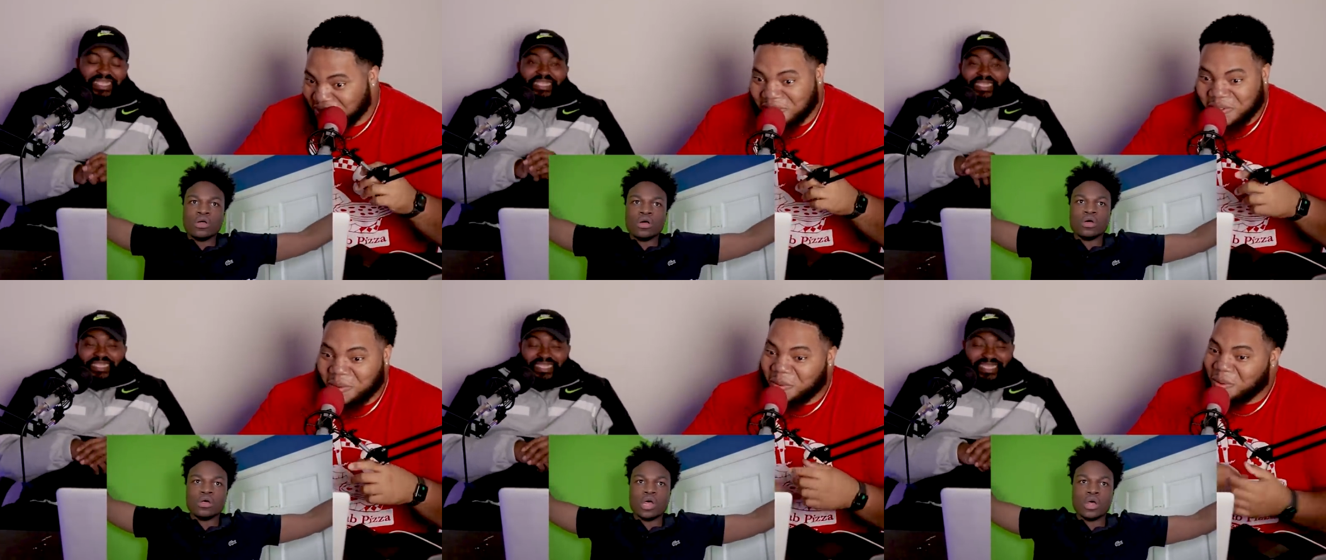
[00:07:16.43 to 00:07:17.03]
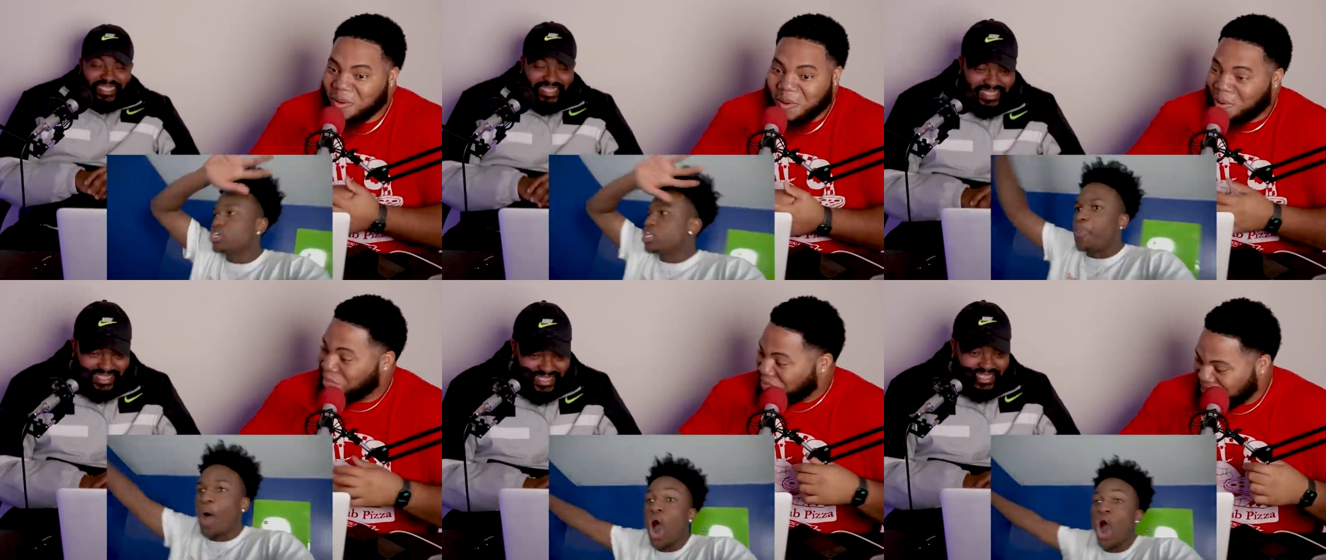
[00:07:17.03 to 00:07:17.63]
Speaker 1: Technical
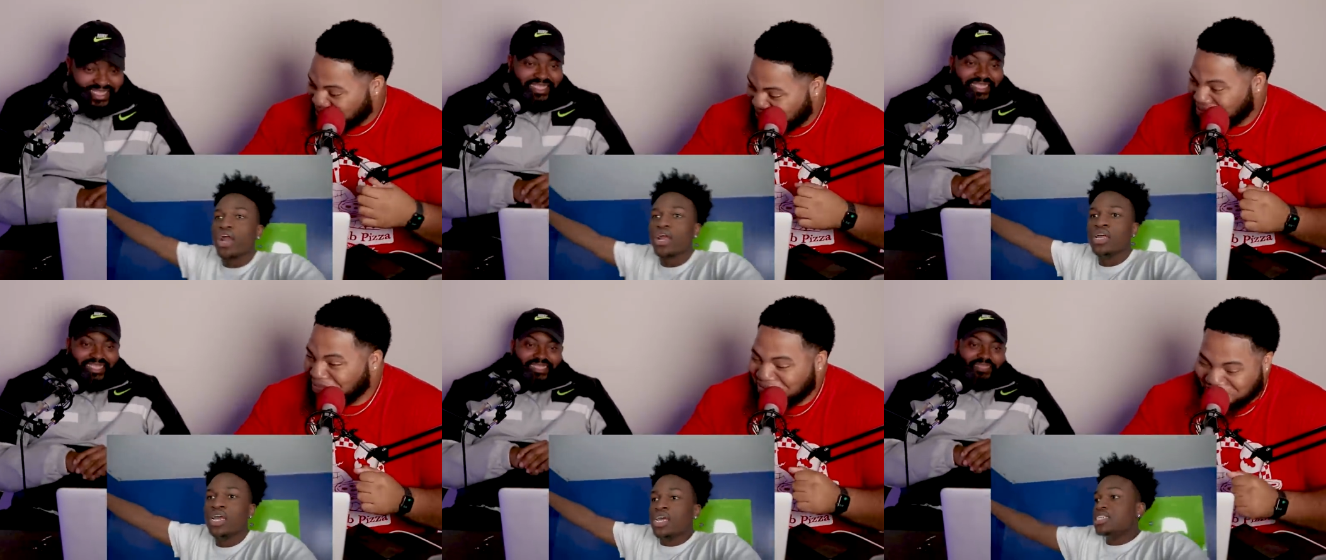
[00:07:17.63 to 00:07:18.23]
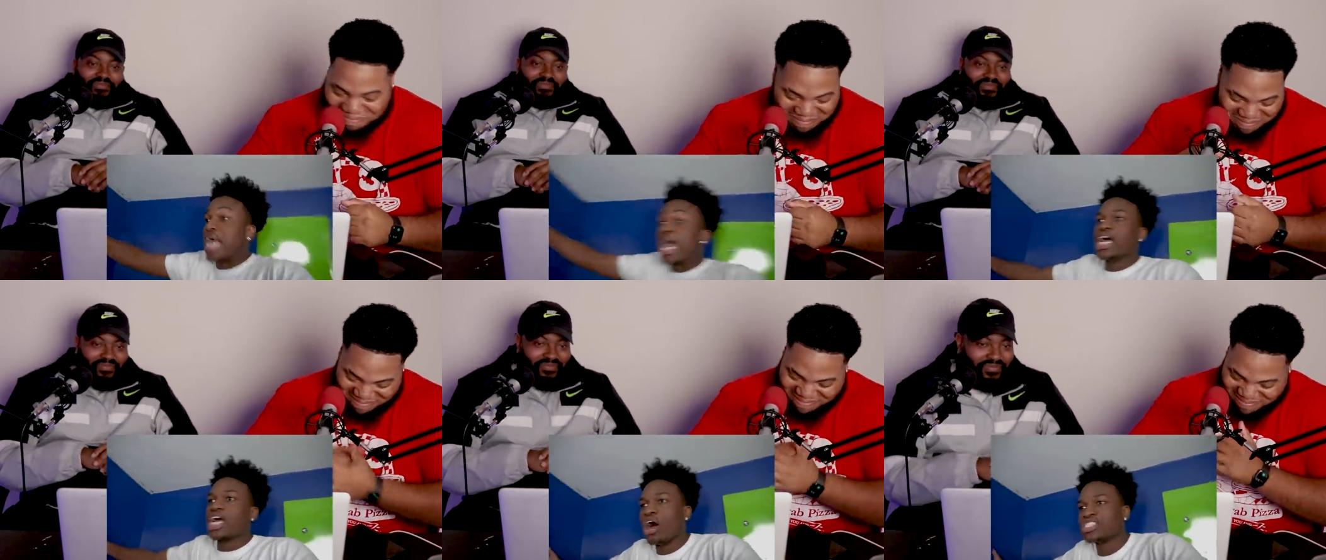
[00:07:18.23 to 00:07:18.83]
support?
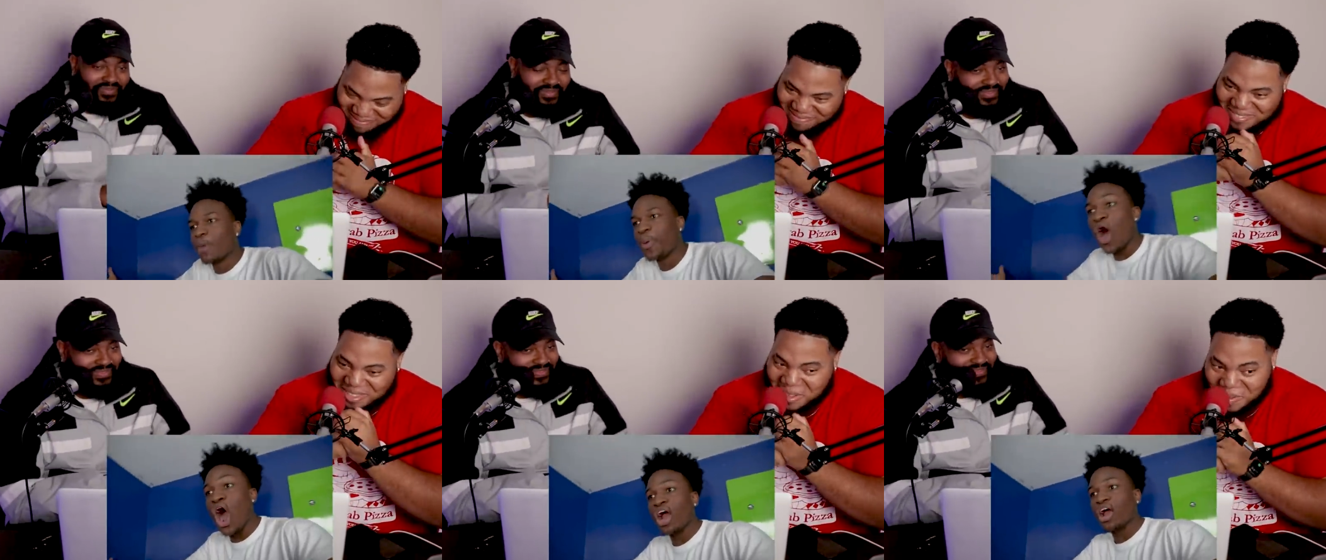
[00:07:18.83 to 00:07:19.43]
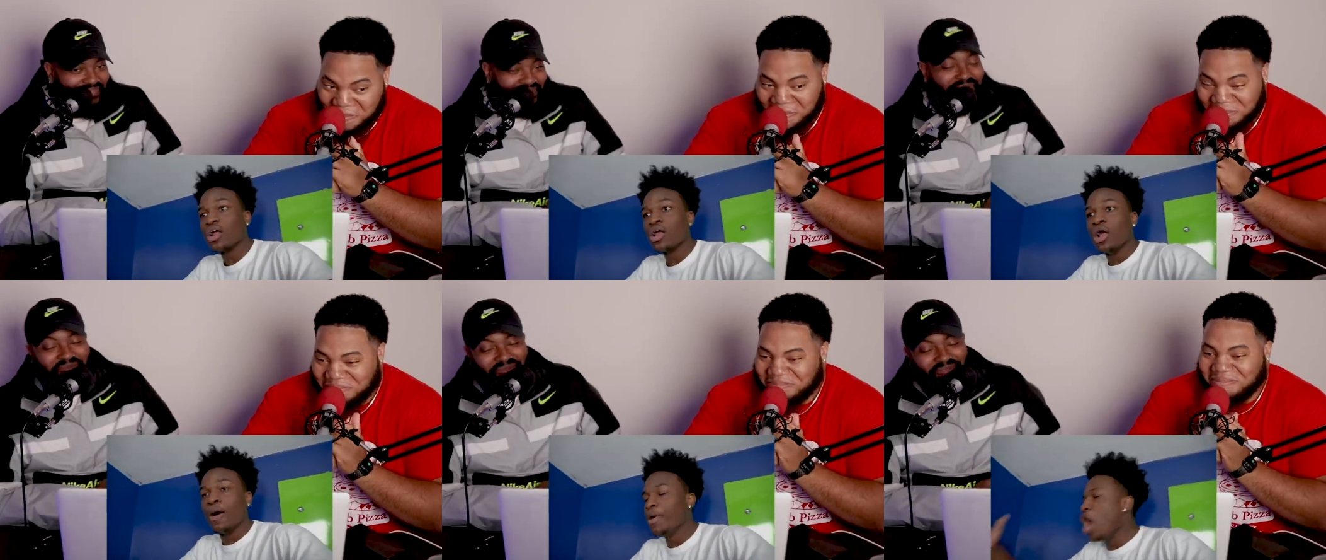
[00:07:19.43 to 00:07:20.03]
Technical support?
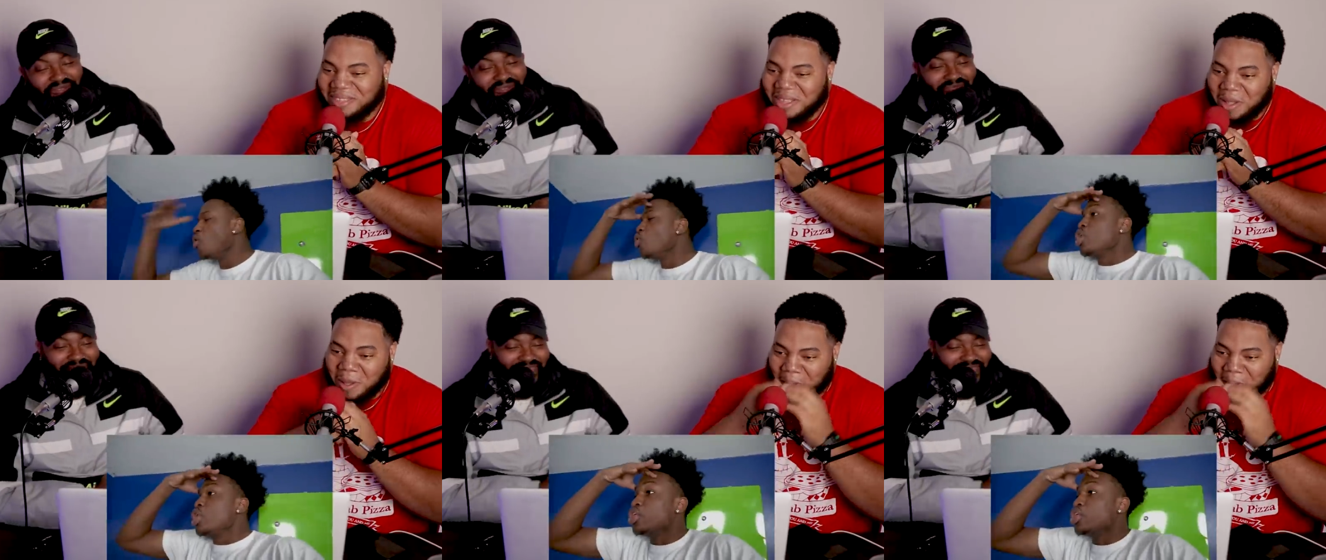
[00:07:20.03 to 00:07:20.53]
Bro,